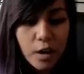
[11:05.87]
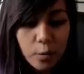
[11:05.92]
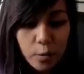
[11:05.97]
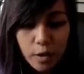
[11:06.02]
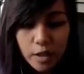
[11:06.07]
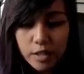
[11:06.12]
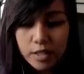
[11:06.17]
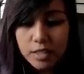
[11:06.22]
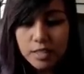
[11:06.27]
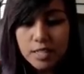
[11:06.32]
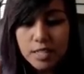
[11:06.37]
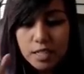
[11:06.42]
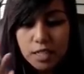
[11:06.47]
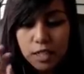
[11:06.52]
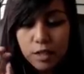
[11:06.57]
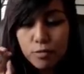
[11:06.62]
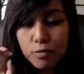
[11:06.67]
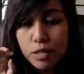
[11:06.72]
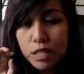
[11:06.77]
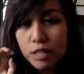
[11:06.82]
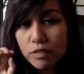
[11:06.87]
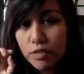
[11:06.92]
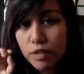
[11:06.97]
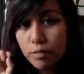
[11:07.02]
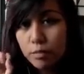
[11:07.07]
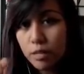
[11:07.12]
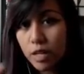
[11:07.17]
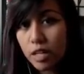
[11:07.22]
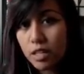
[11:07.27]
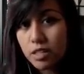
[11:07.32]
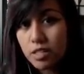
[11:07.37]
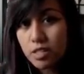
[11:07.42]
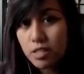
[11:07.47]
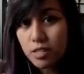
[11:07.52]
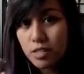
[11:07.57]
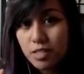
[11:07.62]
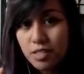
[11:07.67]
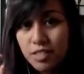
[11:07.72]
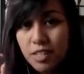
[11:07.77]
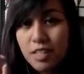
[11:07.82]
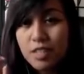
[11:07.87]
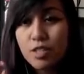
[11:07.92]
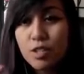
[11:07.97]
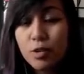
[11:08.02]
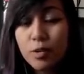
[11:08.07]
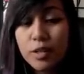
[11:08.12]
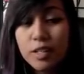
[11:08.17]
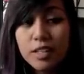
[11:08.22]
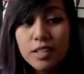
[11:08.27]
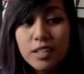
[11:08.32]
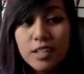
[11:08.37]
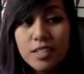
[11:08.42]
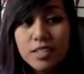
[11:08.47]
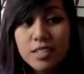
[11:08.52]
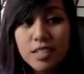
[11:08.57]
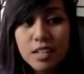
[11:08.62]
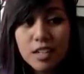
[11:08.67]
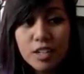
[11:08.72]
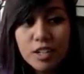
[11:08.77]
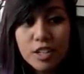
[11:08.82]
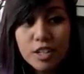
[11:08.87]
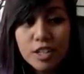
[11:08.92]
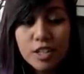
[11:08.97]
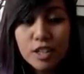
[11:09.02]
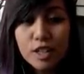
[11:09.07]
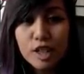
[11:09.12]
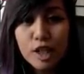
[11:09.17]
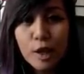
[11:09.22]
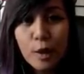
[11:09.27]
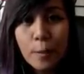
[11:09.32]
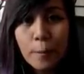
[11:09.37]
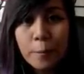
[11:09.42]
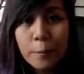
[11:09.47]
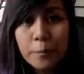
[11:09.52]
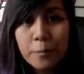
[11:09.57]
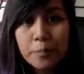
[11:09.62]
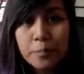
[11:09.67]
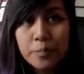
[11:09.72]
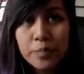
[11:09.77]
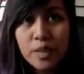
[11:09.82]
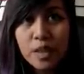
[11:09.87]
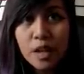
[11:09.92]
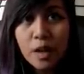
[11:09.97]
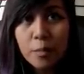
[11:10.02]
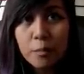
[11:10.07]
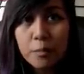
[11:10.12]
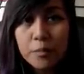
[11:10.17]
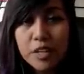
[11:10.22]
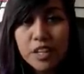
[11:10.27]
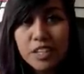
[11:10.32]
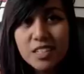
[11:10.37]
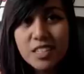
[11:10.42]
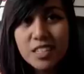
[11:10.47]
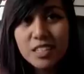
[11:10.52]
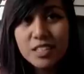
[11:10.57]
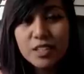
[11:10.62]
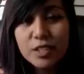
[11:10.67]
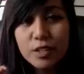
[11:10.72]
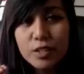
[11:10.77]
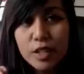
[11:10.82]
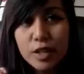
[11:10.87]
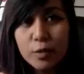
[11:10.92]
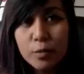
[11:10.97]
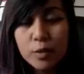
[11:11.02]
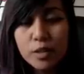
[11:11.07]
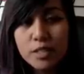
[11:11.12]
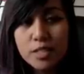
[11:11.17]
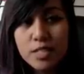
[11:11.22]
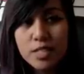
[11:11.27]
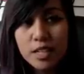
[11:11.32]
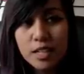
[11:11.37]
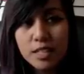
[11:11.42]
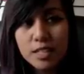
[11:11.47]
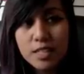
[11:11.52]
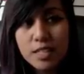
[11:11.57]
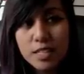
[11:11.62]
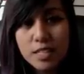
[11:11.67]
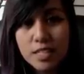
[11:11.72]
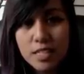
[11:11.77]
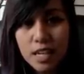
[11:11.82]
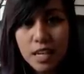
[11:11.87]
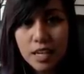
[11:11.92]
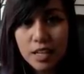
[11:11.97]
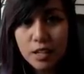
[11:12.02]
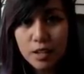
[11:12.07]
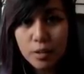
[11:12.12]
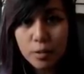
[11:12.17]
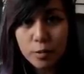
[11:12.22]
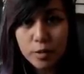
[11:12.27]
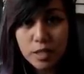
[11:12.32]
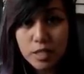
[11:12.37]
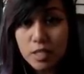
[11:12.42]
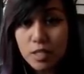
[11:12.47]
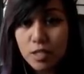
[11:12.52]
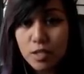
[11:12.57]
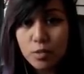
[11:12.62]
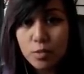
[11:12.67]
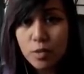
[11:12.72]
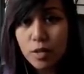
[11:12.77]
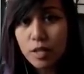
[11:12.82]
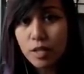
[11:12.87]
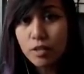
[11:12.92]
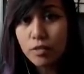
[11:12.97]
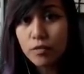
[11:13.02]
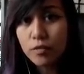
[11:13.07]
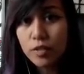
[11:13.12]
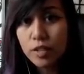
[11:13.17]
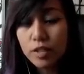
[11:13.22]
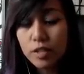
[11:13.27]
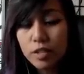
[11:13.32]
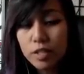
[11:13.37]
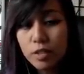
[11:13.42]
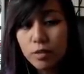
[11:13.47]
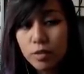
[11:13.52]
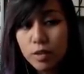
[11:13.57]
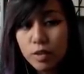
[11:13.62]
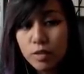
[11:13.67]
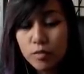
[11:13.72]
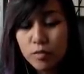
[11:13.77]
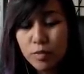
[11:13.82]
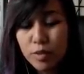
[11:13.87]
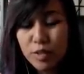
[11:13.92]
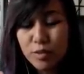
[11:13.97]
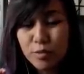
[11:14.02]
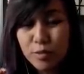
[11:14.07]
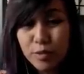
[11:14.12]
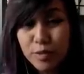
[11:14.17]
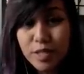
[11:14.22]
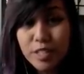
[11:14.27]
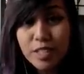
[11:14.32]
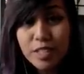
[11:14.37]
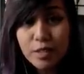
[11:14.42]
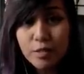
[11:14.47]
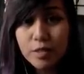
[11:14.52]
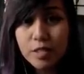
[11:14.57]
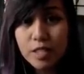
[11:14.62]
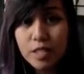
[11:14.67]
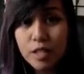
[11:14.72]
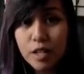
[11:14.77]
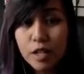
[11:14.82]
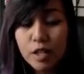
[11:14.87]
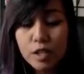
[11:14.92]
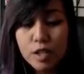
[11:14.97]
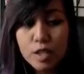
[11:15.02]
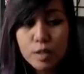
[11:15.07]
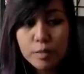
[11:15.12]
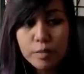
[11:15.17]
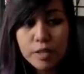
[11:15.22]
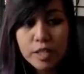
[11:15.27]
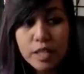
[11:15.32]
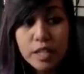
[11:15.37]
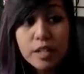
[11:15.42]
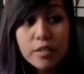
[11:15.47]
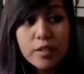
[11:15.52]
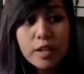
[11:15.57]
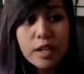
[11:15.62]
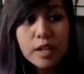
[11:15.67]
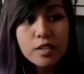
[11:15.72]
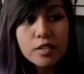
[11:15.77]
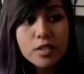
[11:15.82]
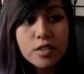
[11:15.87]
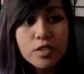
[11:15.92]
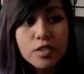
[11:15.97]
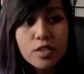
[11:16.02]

I wanted to get rid of the monsters as quickly as I could because I knew that once the SSA and the Wizzes were on the field, it would have been really, really hard to play around.